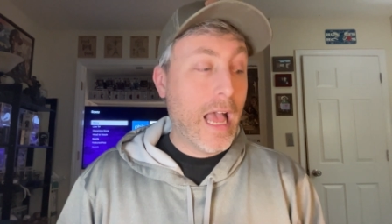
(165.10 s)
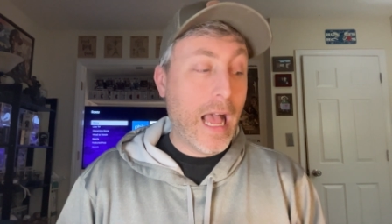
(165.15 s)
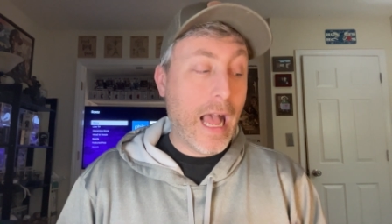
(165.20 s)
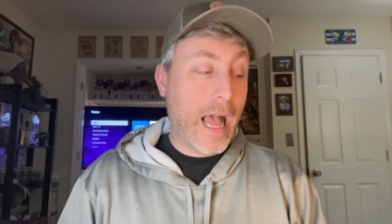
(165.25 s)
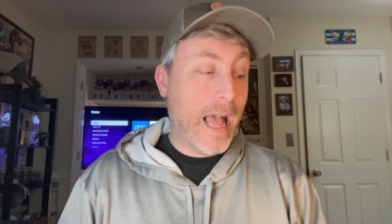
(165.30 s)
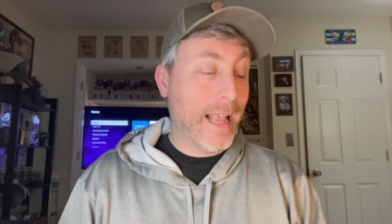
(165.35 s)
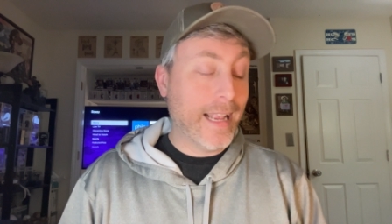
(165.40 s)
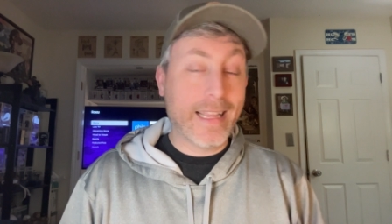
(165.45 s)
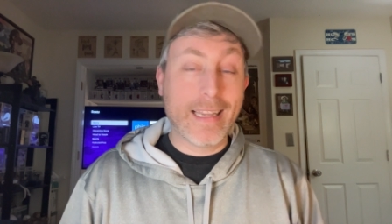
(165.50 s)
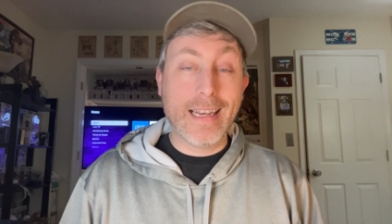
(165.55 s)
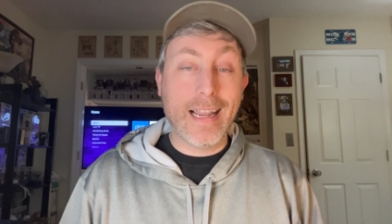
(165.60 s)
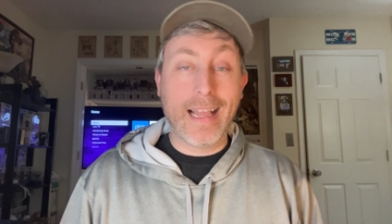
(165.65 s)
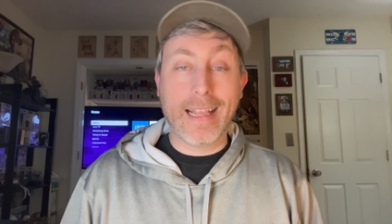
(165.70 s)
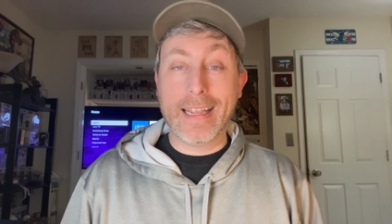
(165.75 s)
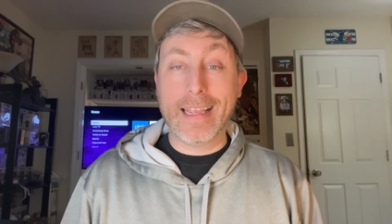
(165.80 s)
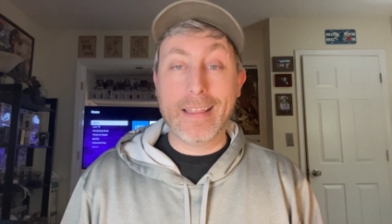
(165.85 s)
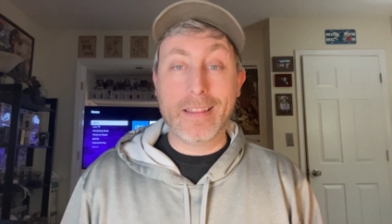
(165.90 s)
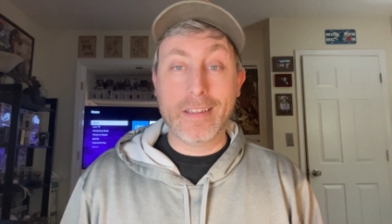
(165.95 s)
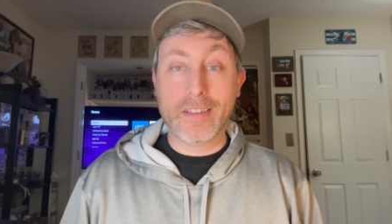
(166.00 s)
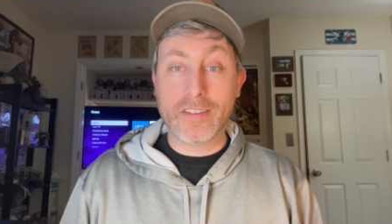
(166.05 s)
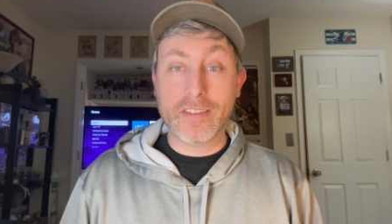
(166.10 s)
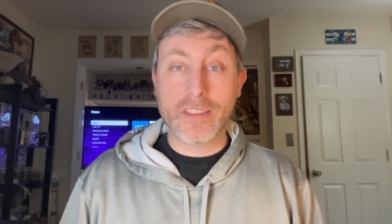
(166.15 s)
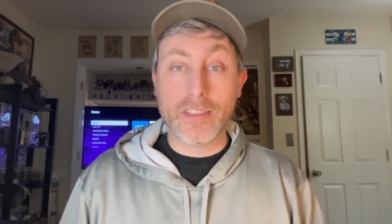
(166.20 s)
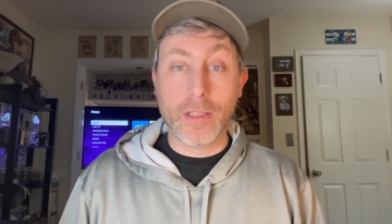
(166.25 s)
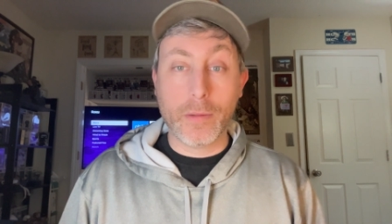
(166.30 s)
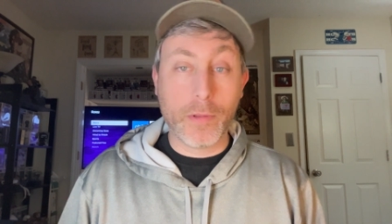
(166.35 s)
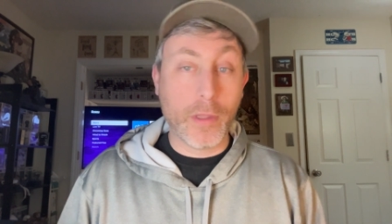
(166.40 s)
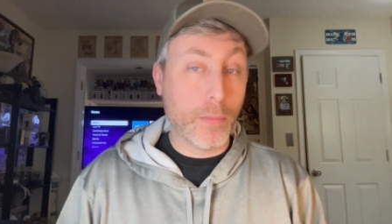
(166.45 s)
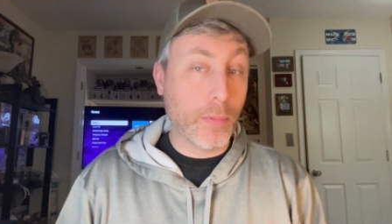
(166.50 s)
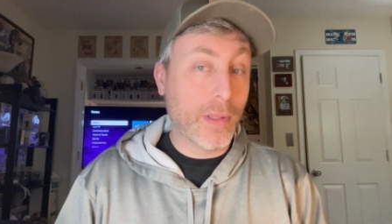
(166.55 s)
I could not get
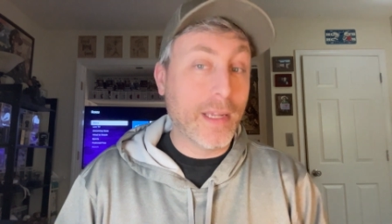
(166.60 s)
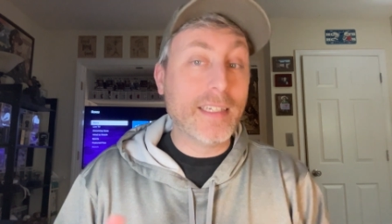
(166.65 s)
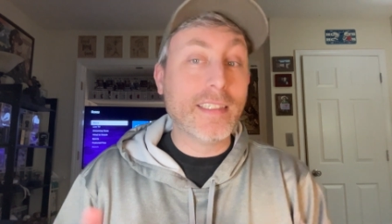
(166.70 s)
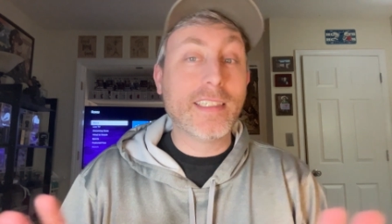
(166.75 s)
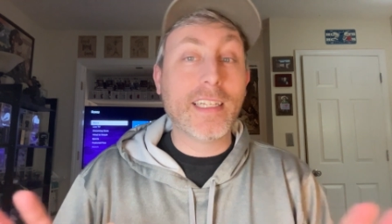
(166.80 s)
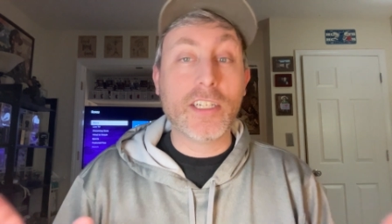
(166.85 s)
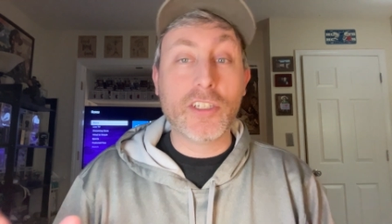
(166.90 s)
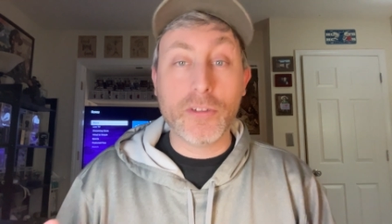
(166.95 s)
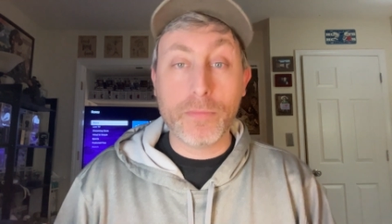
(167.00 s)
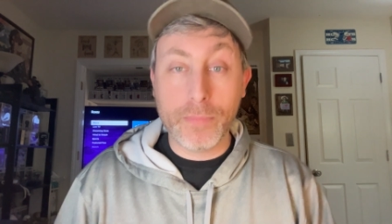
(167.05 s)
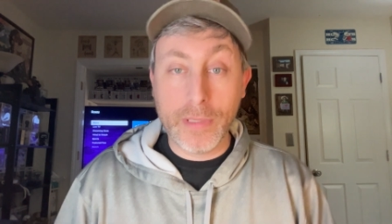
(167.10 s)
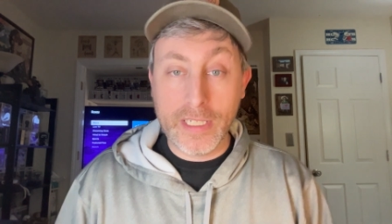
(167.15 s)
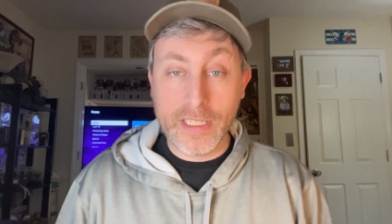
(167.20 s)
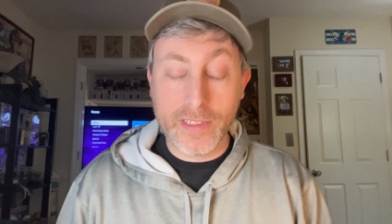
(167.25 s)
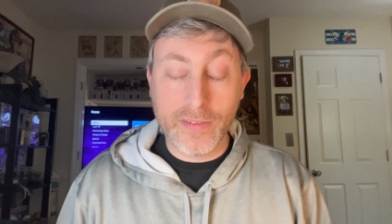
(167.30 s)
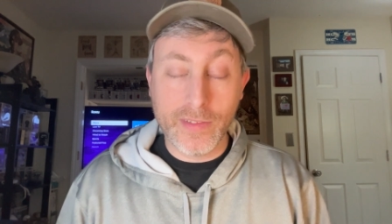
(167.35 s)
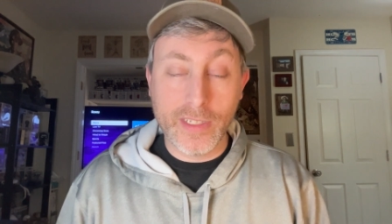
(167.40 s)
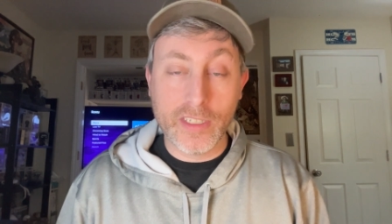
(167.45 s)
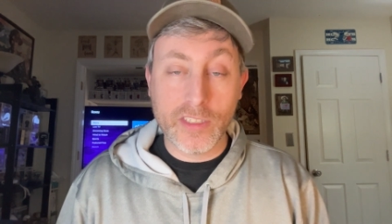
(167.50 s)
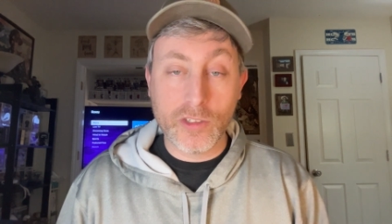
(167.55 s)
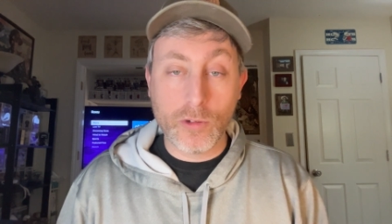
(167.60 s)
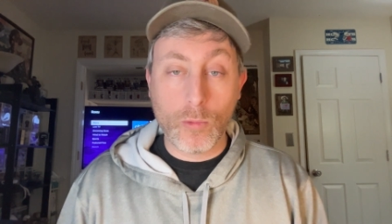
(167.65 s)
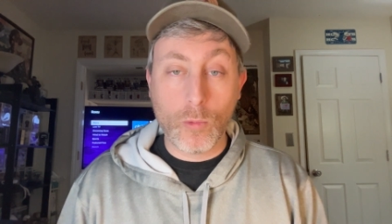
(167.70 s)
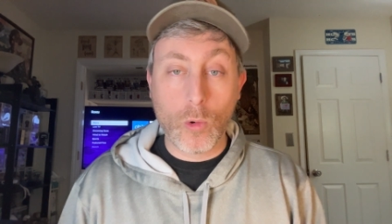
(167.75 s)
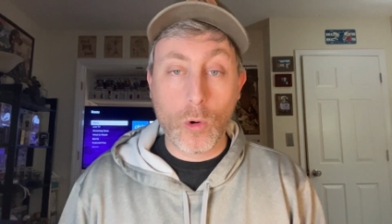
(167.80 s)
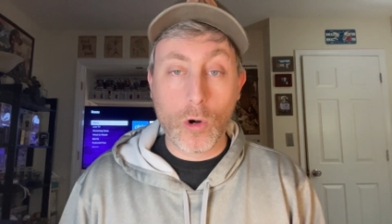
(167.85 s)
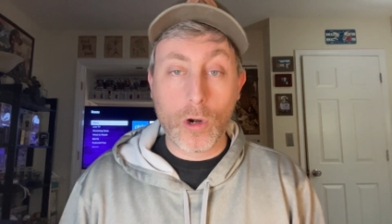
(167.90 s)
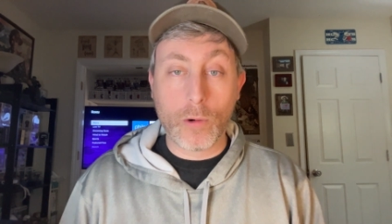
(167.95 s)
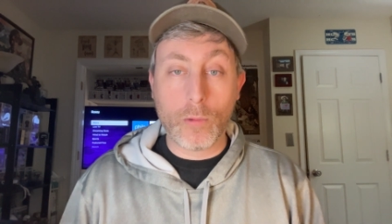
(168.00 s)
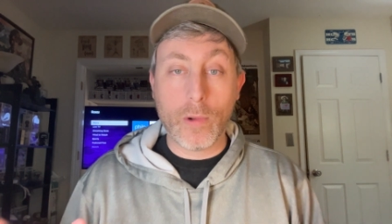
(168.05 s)
the PlayStation piece of this to
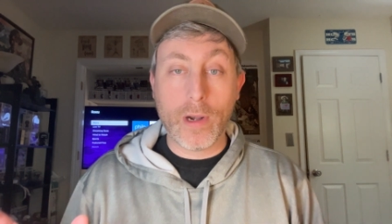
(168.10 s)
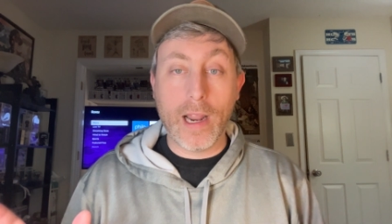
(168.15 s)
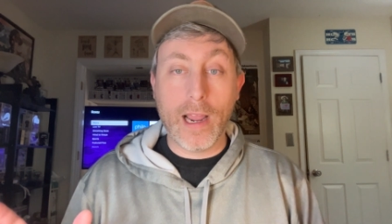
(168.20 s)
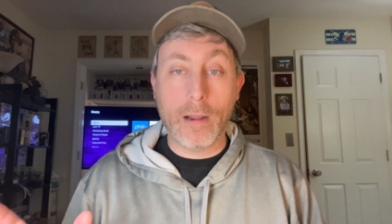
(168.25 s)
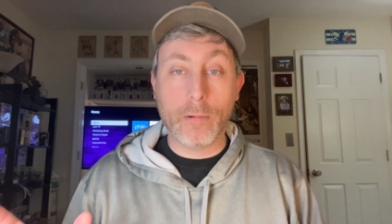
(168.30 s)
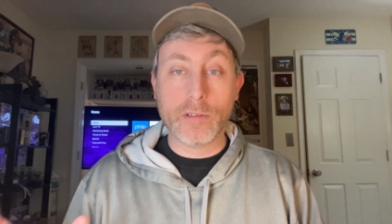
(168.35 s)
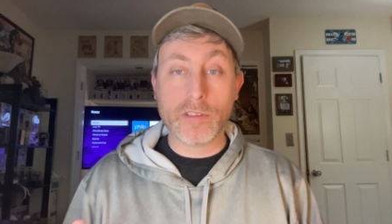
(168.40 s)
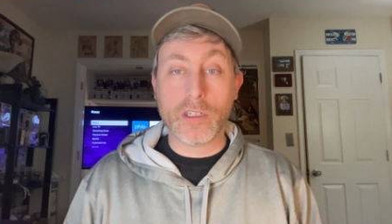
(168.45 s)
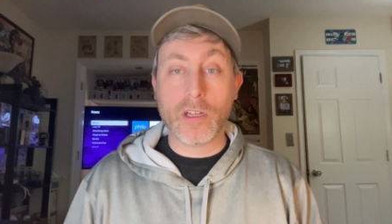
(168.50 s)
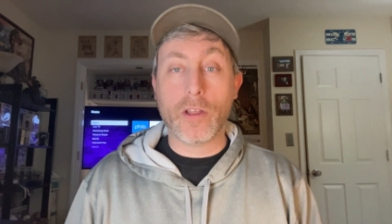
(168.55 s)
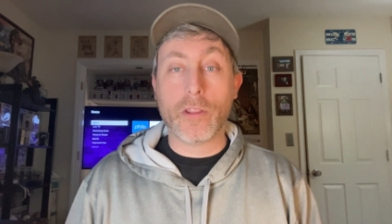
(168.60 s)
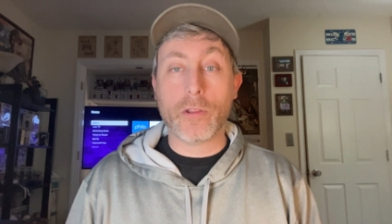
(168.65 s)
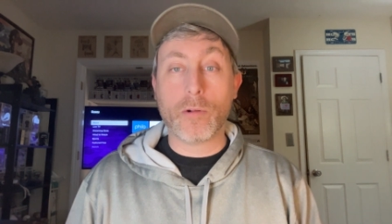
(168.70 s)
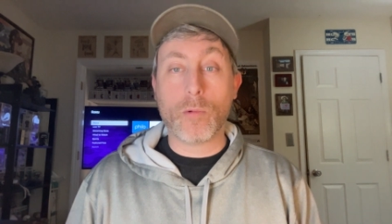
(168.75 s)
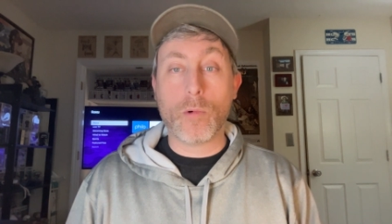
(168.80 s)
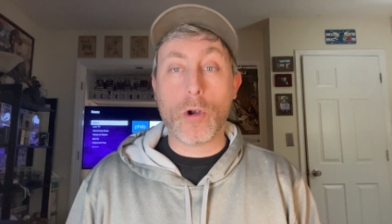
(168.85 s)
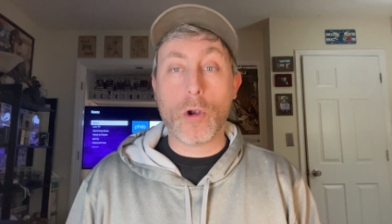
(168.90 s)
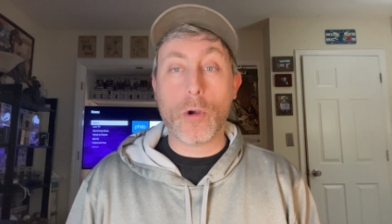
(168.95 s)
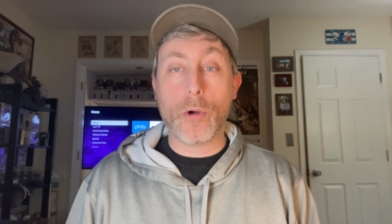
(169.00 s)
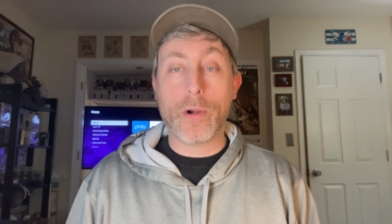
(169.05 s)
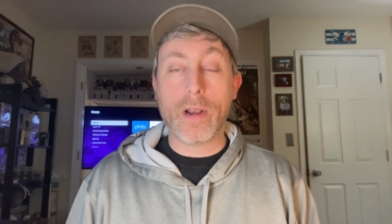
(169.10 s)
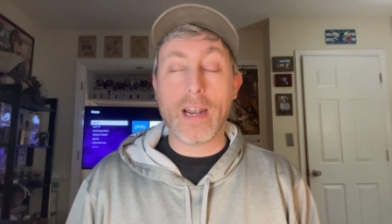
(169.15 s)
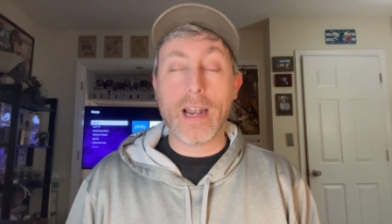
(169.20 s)
work when I was on the road.